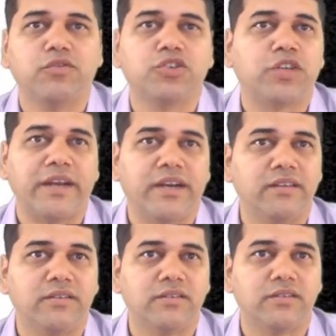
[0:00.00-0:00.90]
for
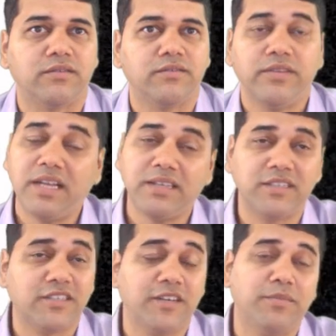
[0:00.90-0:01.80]
standardization.
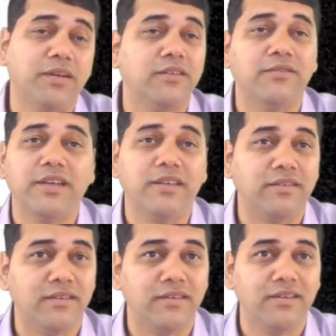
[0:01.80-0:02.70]
Financial statement is very
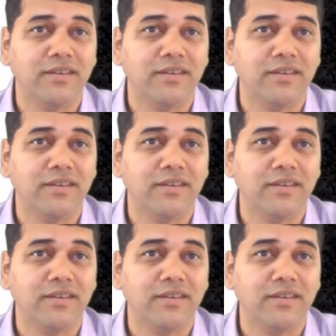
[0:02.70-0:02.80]
easy.